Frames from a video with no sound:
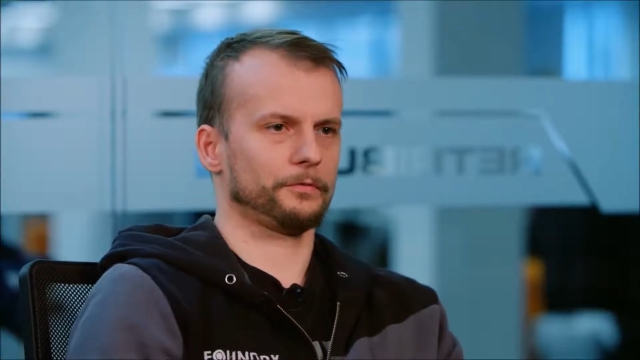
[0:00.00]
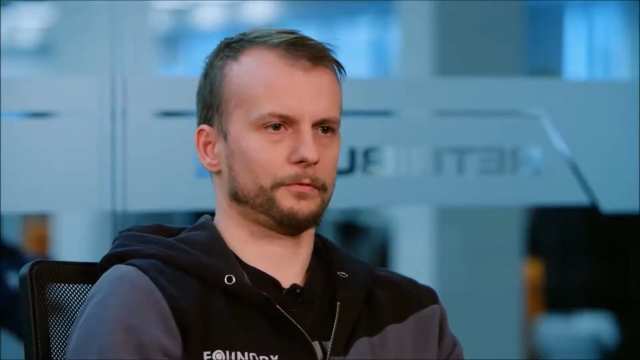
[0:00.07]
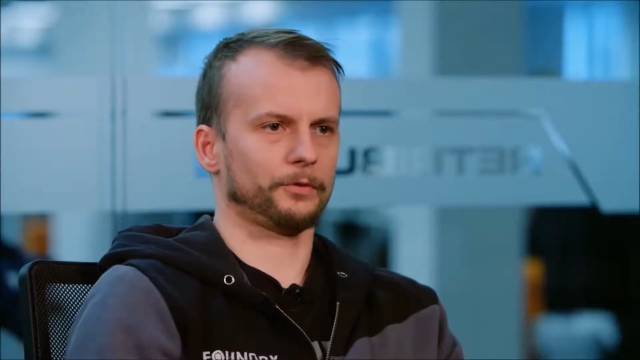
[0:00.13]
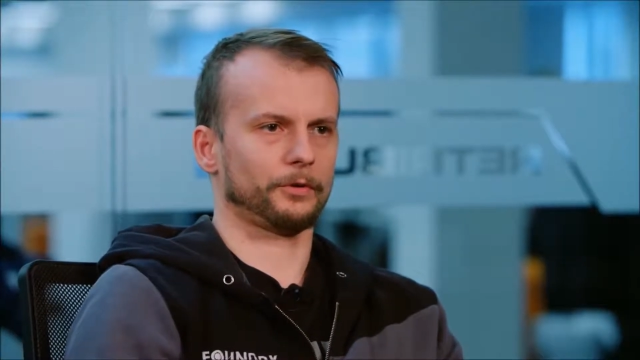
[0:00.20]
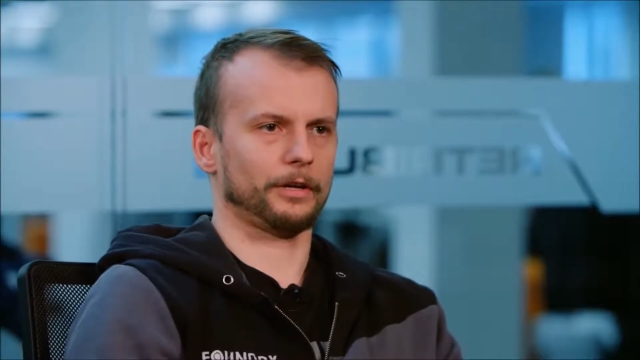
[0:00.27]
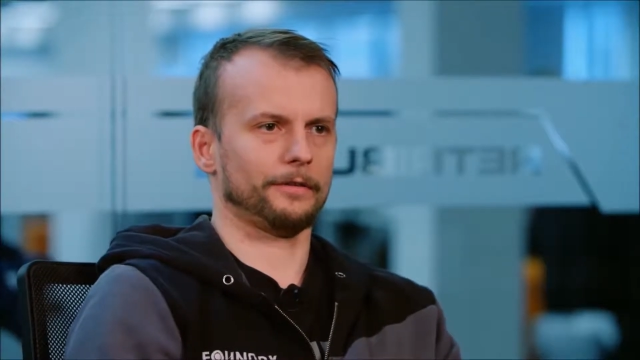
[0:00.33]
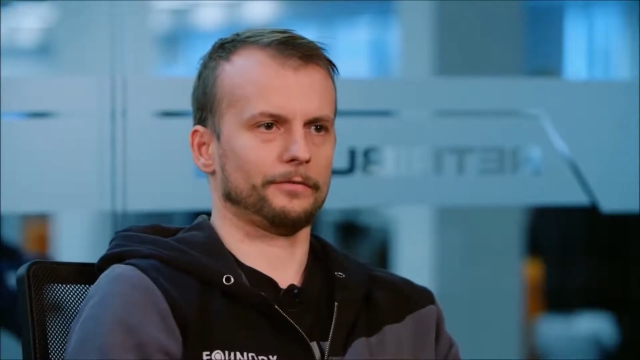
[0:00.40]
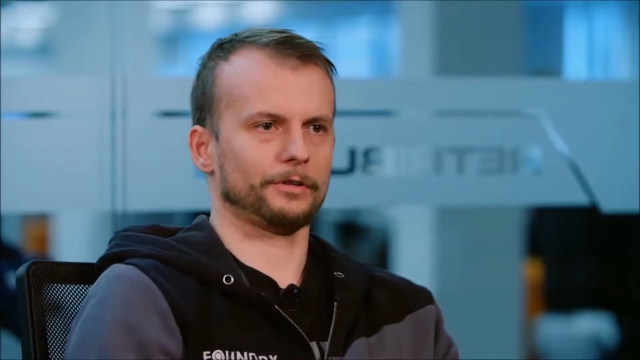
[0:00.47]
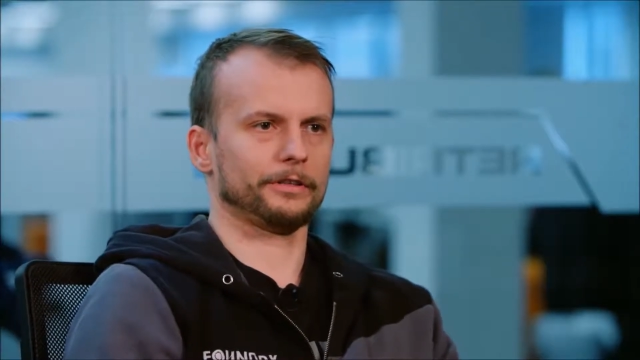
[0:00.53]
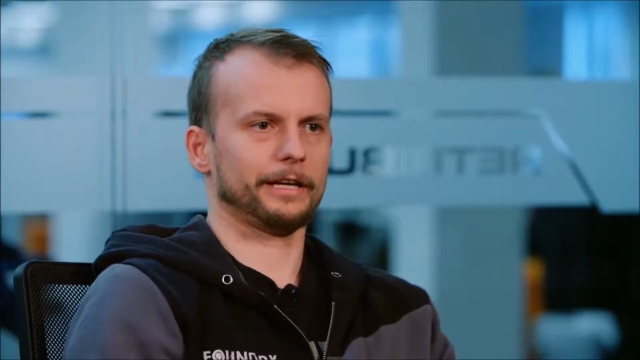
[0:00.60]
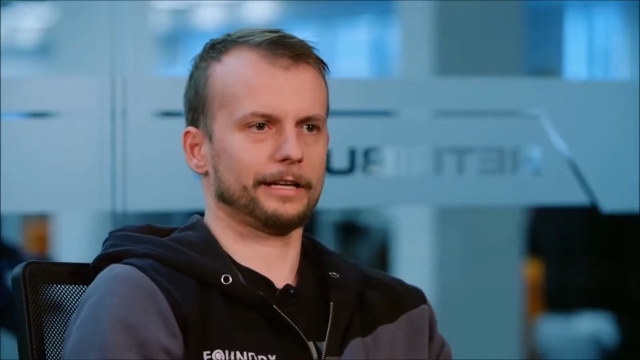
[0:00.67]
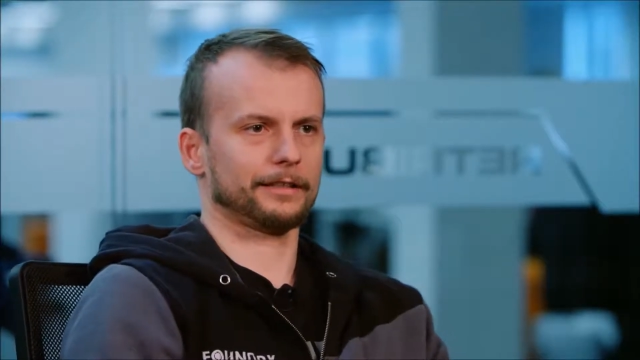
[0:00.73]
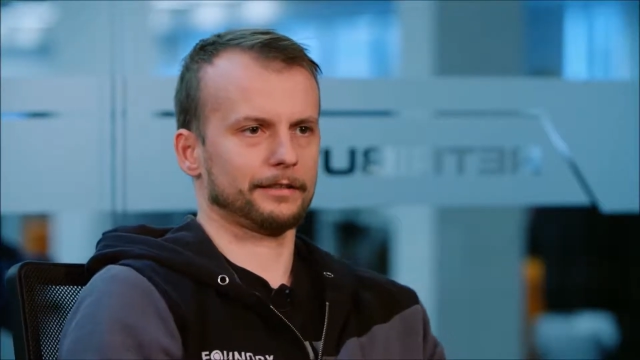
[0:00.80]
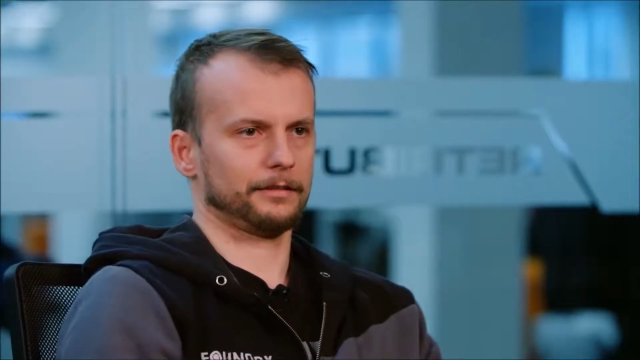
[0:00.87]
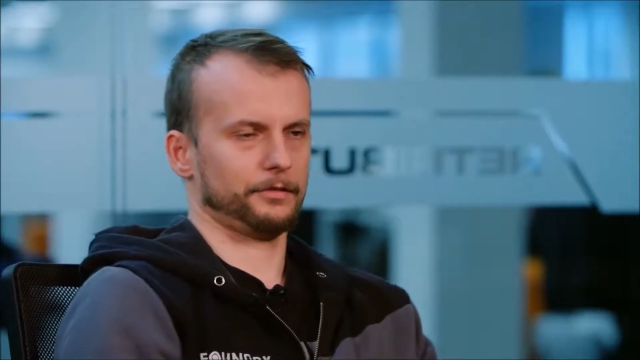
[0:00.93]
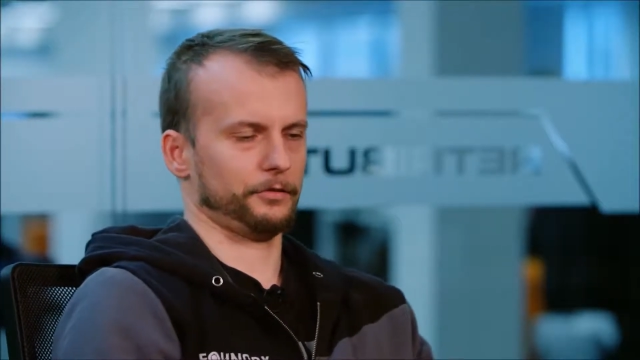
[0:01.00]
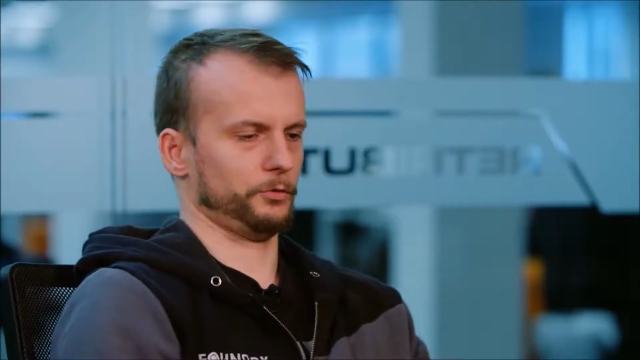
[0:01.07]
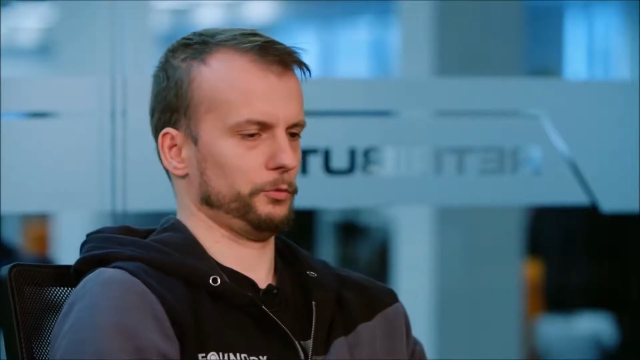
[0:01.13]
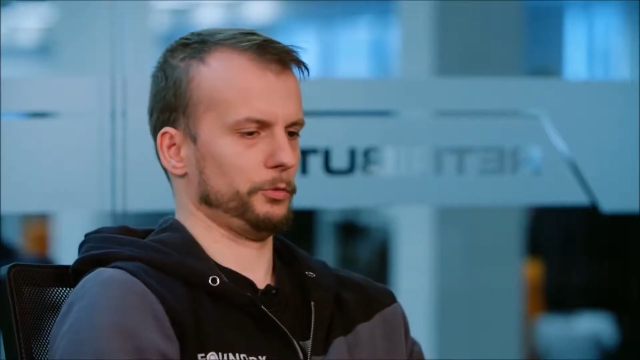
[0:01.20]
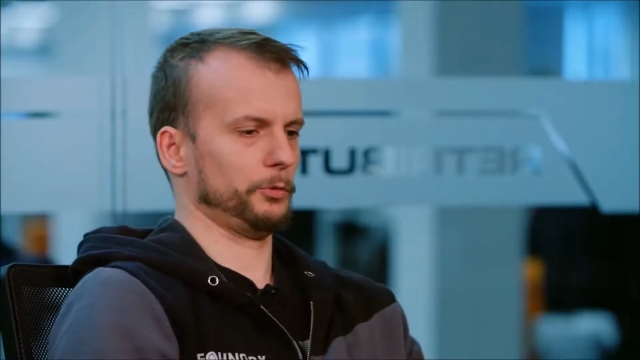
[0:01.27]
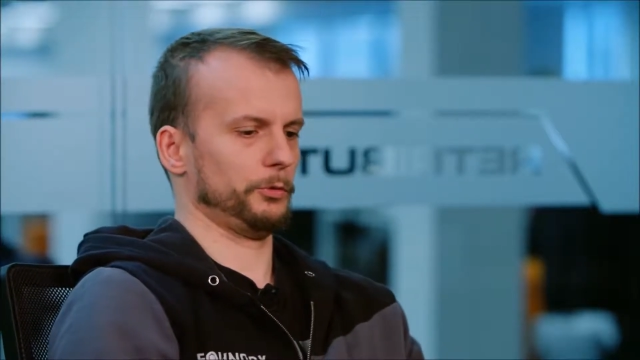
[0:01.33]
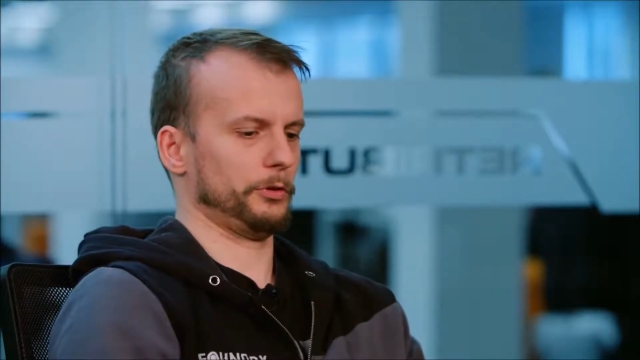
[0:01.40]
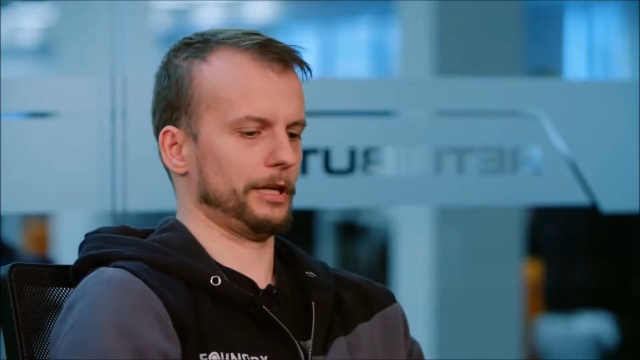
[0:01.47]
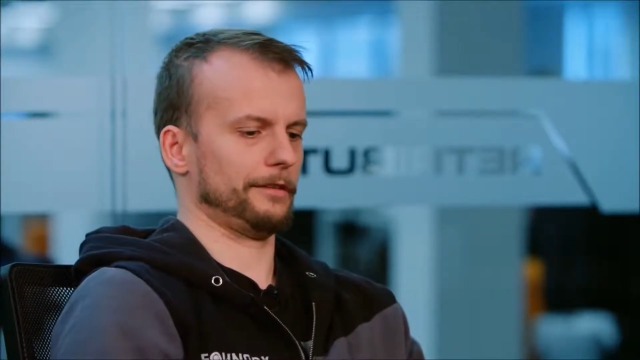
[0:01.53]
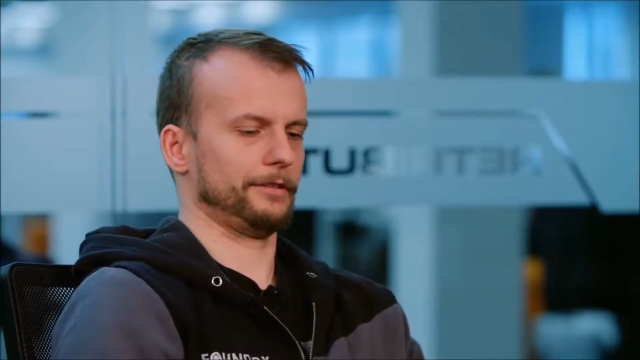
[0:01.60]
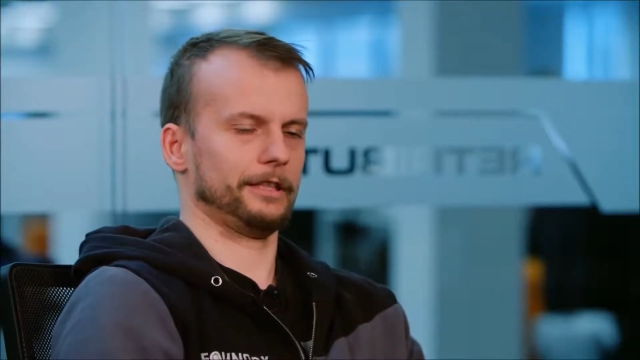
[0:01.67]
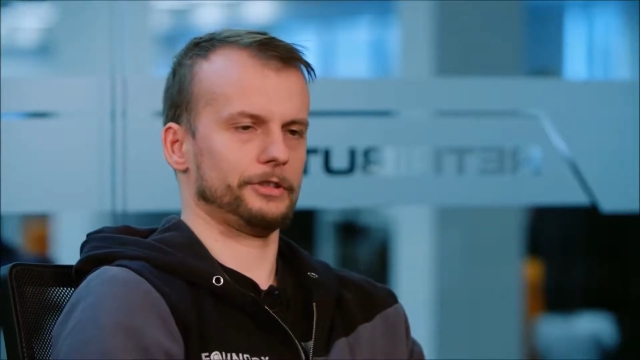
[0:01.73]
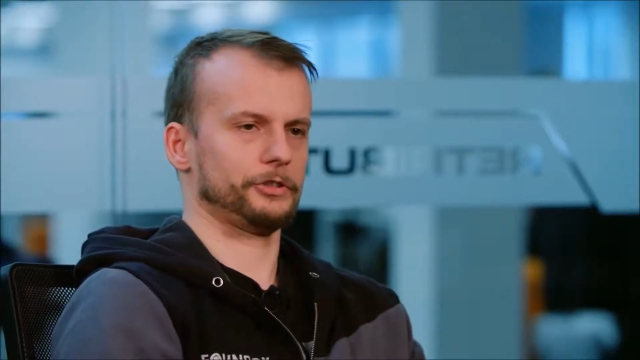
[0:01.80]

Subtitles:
for every deck. So we have the